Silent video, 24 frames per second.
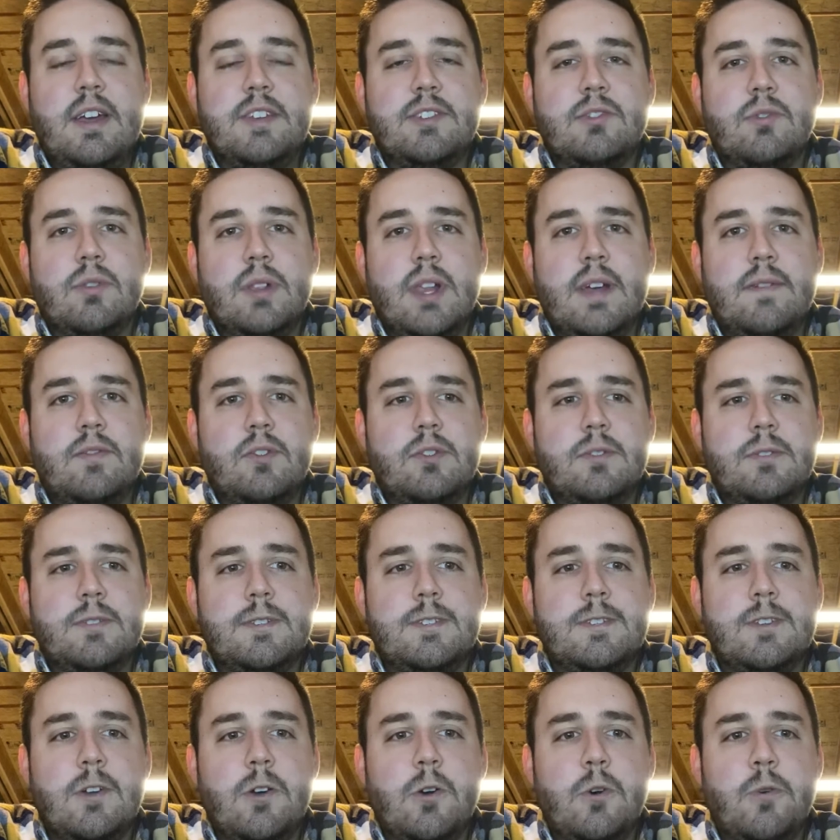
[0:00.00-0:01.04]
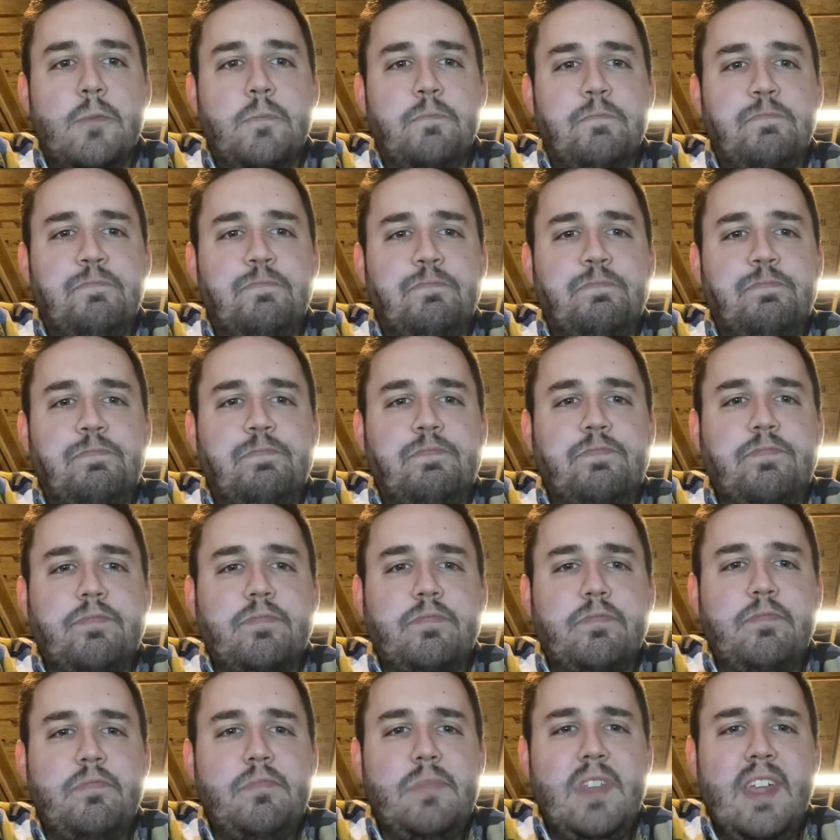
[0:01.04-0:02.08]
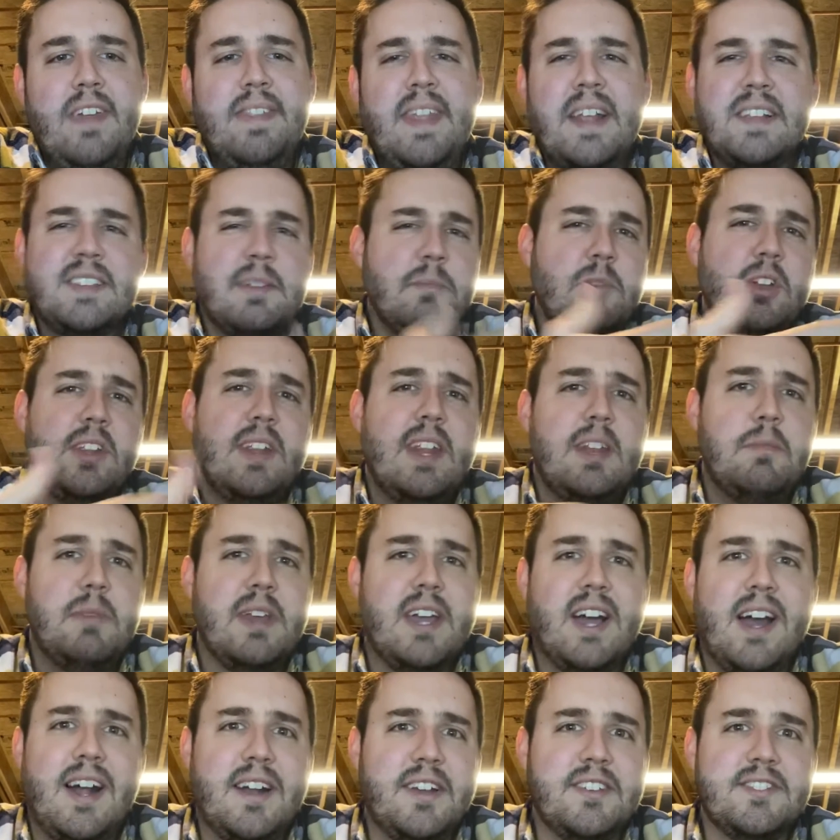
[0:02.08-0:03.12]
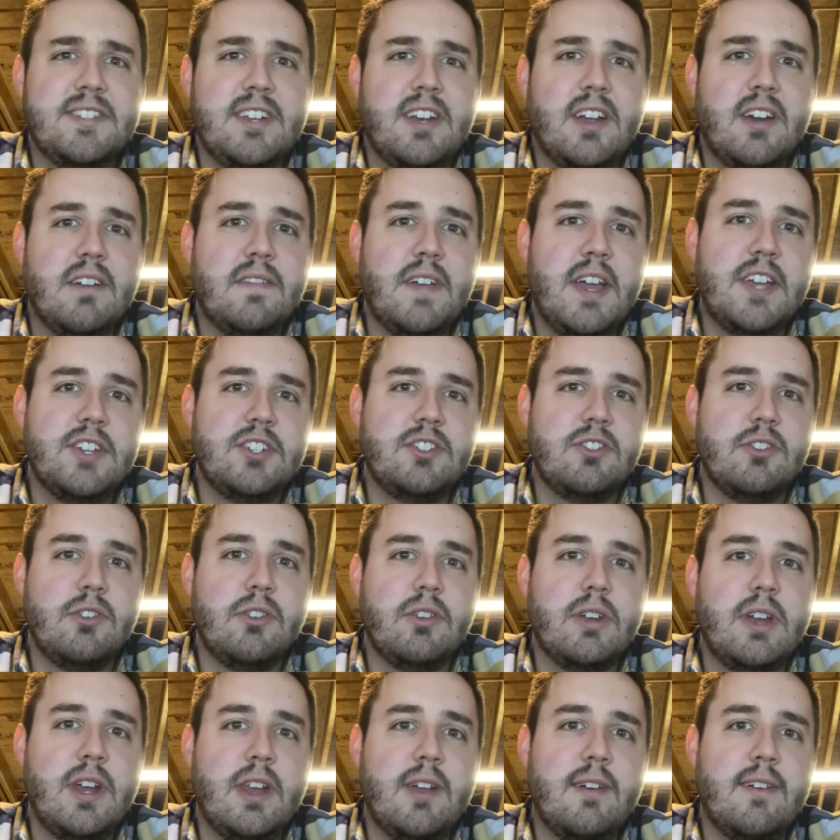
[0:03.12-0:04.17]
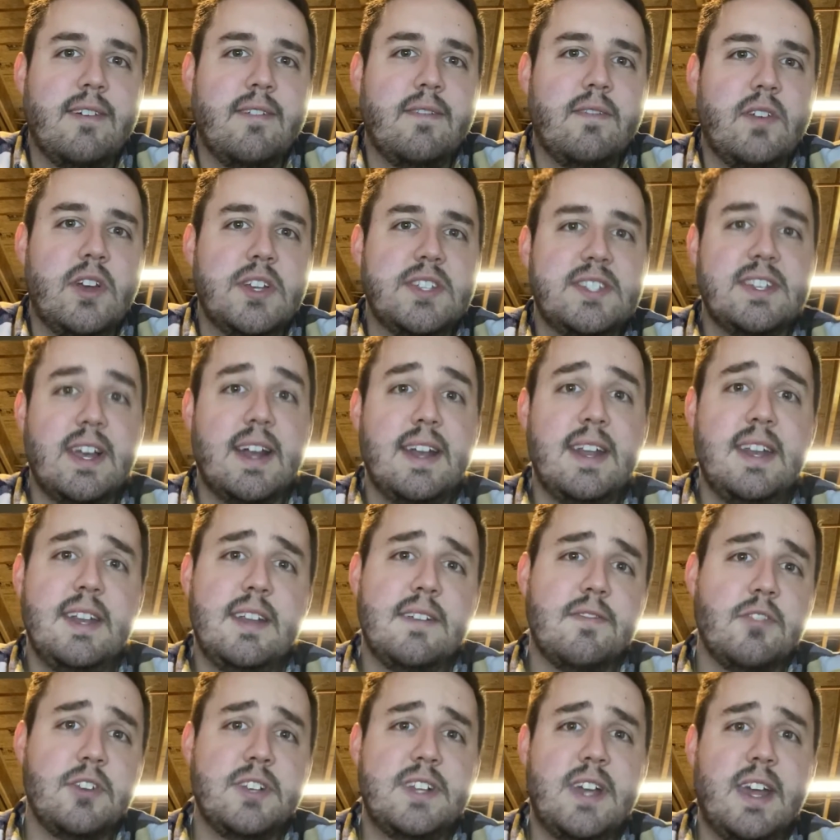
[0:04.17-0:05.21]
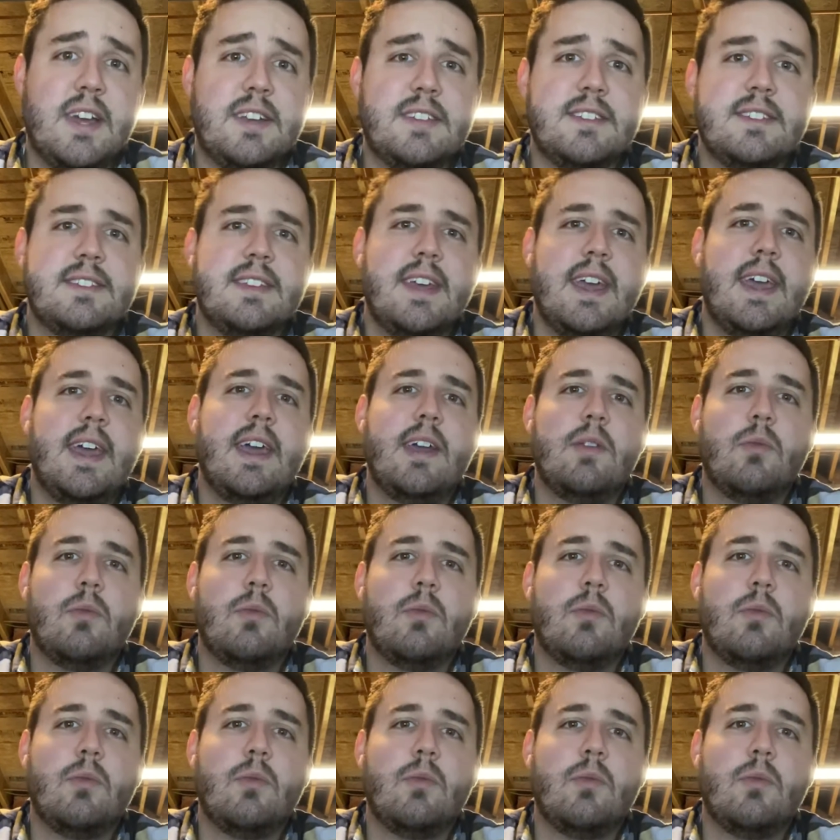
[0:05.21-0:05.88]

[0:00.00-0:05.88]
level. So that's something you need to be cognizant of as you're kind of assigning different texts and